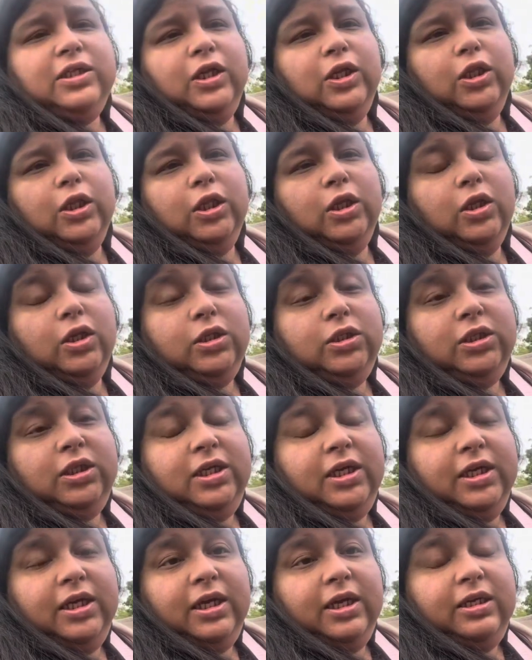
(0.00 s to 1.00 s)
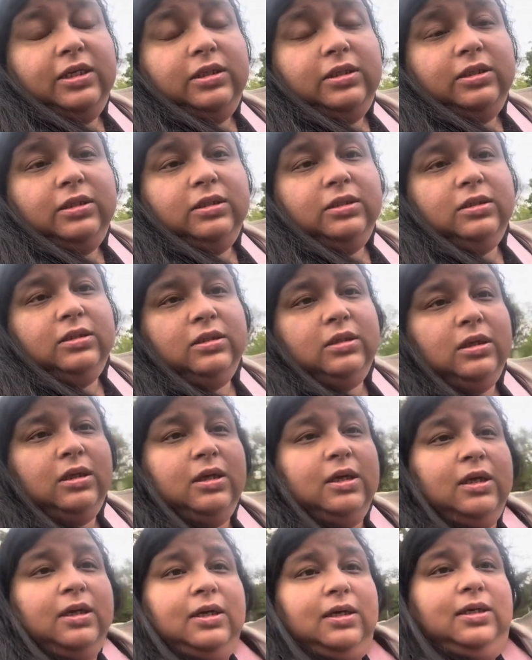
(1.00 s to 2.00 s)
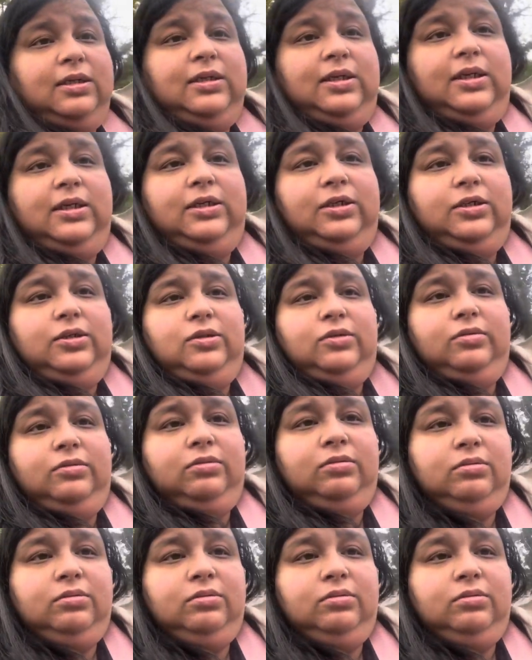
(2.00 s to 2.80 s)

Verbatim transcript: glossy again. And then, you know,